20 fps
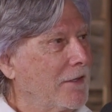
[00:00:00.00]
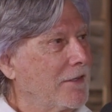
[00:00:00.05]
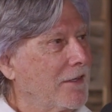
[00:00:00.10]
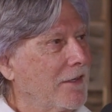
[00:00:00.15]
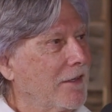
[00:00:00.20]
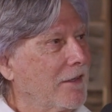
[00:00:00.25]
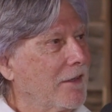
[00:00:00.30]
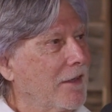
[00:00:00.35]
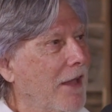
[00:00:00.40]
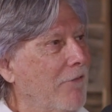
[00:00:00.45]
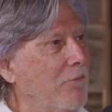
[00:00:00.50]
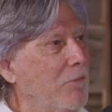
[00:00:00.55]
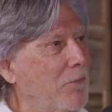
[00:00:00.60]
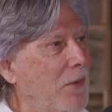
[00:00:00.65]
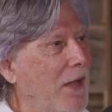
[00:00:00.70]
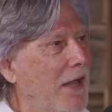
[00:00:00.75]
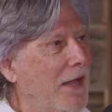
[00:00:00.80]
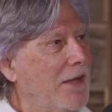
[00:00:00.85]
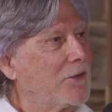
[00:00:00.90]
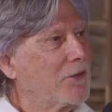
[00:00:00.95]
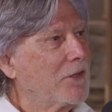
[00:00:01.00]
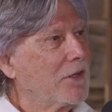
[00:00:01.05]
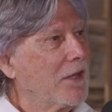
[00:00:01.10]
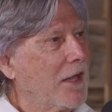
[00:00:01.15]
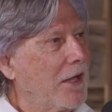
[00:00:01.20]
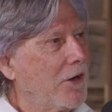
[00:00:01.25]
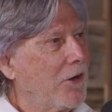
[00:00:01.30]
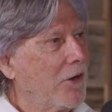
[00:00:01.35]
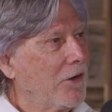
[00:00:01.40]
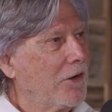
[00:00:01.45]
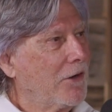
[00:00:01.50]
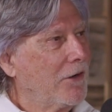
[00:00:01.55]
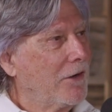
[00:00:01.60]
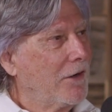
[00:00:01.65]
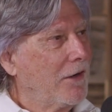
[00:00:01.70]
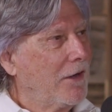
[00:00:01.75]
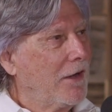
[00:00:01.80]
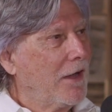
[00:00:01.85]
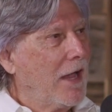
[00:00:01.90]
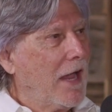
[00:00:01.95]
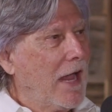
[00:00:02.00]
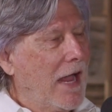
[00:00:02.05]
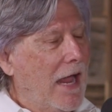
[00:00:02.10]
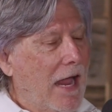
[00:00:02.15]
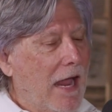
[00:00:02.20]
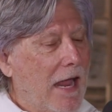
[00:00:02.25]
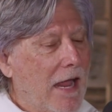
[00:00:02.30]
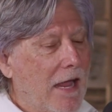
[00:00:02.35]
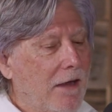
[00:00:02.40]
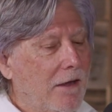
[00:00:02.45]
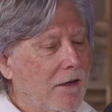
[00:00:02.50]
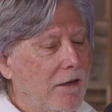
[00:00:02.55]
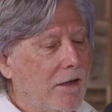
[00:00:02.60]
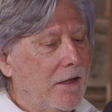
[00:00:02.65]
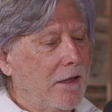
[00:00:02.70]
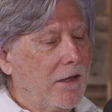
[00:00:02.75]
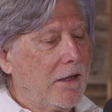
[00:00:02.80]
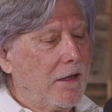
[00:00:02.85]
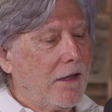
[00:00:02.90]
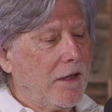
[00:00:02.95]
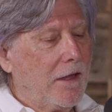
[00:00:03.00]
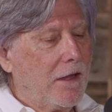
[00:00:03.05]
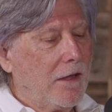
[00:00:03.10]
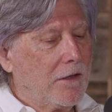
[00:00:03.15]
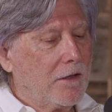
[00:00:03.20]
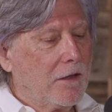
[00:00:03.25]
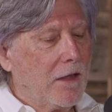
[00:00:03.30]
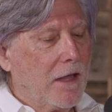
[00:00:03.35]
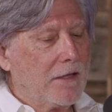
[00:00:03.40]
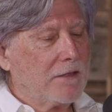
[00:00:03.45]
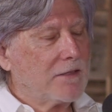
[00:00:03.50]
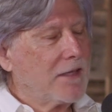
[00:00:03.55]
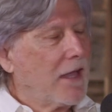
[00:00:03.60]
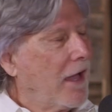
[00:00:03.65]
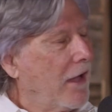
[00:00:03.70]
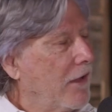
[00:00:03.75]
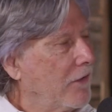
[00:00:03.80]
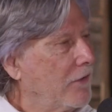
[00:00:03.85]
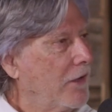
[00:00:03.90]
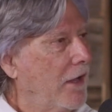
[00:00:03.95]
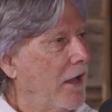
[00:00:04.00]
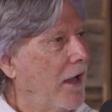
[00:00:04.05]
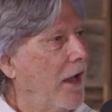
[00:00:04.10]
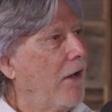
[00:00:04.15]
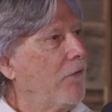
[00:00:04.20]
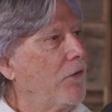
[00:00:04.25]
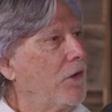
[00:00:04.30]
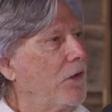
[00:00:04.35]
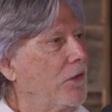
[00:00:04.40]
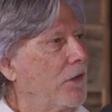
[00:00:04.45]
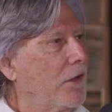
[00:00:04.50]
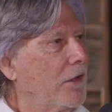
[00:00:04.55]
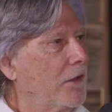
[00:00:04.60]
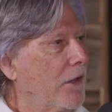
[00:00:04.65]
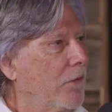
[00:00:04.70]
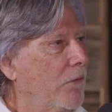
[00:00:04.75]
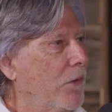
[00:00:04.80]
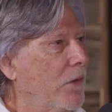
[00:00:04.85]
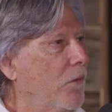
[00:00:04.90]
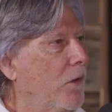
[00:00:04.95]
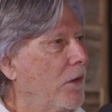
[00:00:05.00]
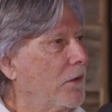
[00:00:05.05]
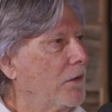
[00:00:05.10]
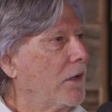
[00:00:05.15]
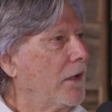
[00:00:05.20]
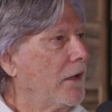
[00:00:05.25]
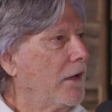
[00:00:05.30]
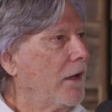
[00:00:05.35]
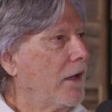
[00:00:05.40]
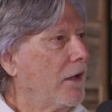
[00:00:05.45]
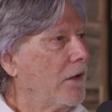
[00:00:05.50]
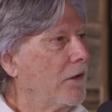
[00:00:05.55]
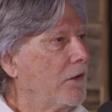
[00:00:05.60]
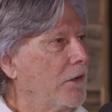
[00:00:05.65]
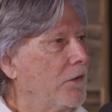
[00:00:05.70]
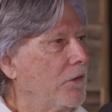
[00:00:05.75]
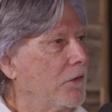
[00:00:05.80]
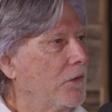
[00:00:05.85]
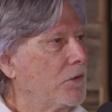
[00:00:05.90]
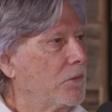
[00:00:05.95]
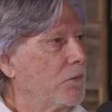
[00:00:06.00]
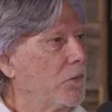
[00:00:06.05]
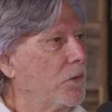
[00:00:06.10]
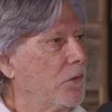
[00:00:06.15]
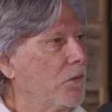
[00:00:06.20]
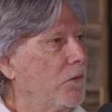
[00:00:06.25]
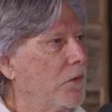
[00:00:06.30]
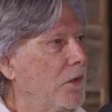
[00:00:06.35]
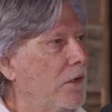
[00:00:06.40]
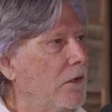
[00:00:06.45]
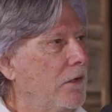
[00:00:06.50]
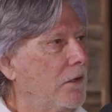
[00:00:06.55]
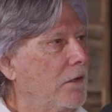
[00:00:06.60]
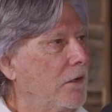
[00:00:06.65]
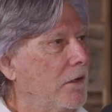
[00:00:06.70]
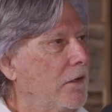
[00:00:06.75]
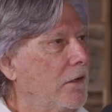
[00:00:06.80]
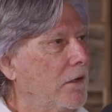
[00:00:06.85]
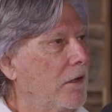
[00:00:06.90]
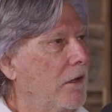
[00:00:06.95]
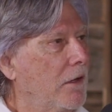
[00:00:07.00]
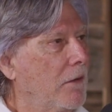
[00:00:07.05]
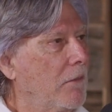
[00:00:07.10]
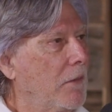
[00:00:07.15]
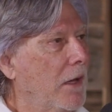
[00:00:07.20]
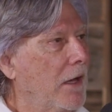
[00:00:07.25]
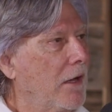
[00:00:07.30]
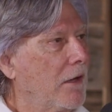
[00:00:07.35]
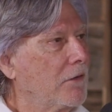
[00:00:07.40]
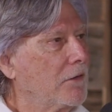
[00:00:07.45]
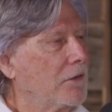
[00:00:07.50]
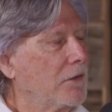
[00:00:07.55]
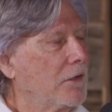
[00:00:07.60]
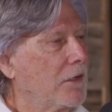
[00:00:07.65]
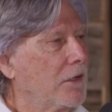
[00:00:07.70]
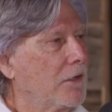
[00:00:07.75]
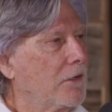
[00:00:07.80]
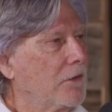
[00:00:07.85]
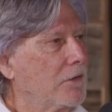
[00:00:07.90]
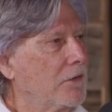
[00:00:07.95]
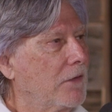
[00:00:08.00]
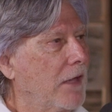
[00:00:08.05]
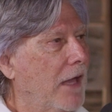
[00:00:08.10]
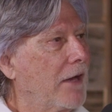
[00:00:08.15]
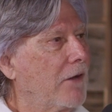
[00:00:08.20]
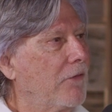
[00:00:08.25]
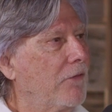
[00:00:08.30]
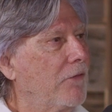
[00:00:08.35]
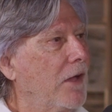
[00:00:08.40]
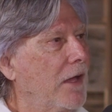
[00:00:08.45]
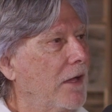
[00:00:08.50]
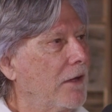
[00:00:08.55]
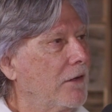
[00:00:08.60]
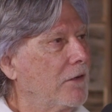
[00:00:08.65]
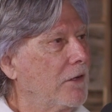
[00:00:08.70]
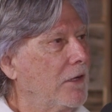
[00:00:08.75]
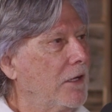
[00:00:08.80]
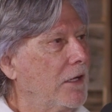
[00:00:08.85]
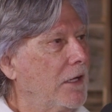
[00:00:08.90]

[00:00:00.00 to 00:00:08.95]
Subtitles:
It's an 11-page letter, and it lays out everything that we want laid out in this movie about that event.